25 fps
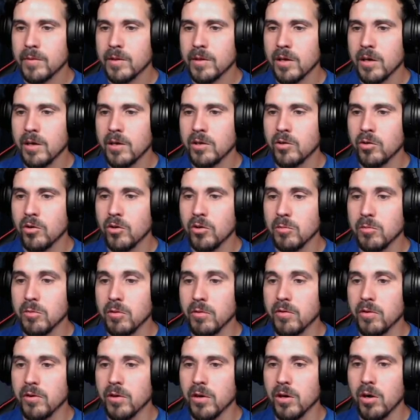adult
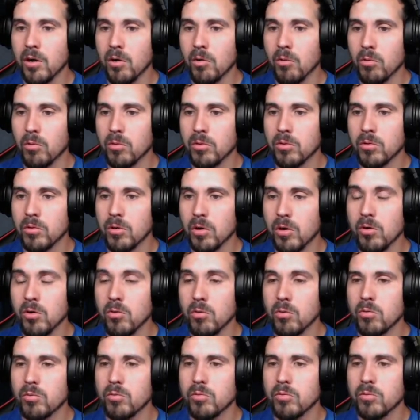movie. Oh,
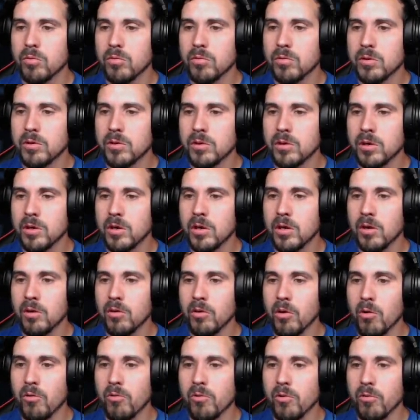oh,
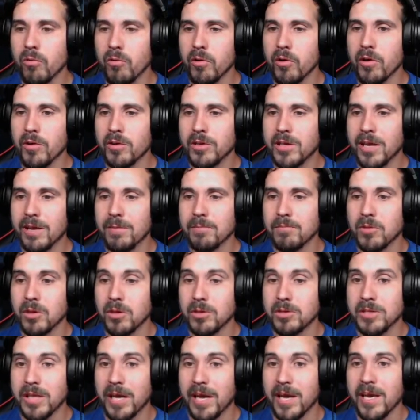no, no, no, da da
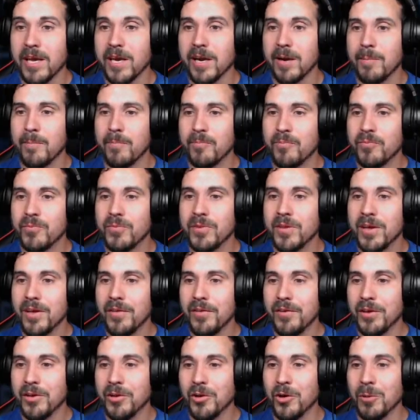damn!
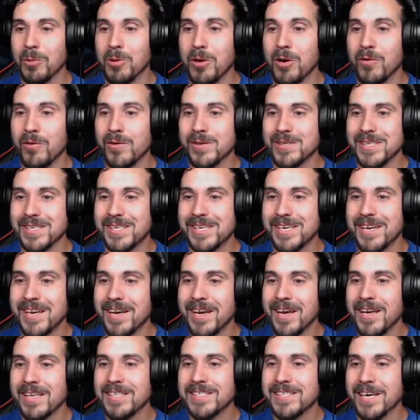The adult movies is
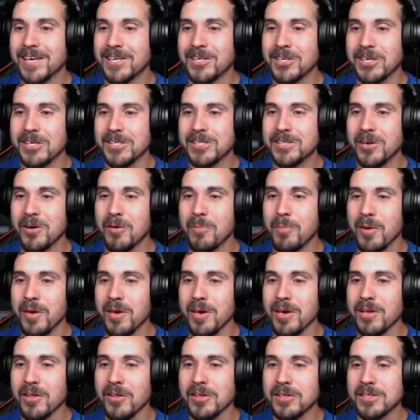section is so
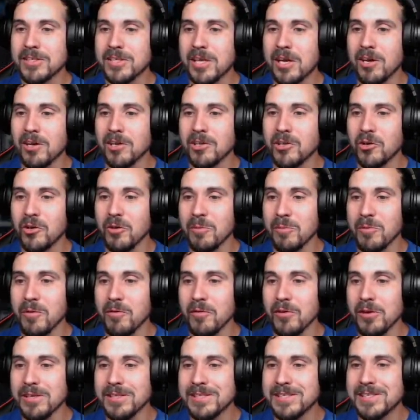big. This is all adult
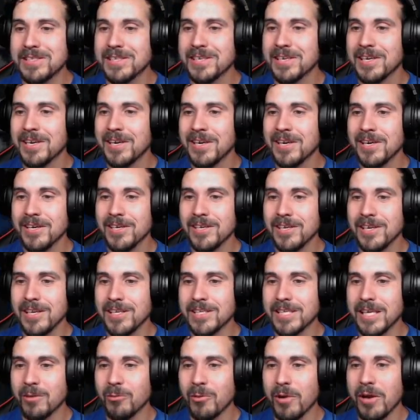movies. It's
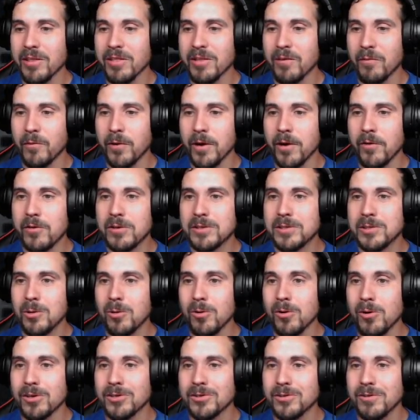like right in the front of the
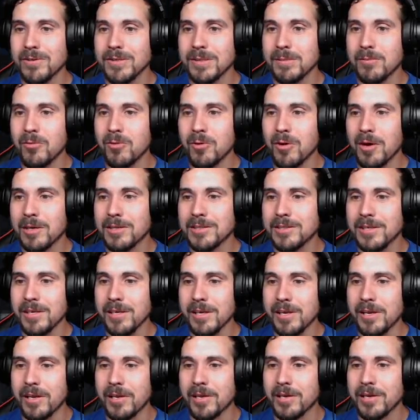store. As soon as someone walks
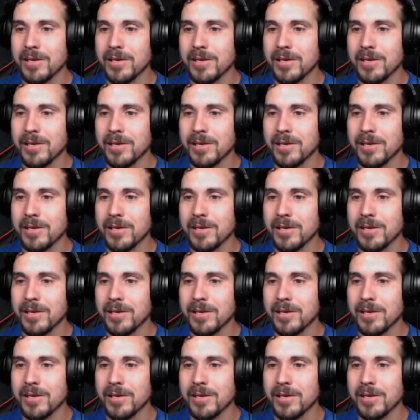in,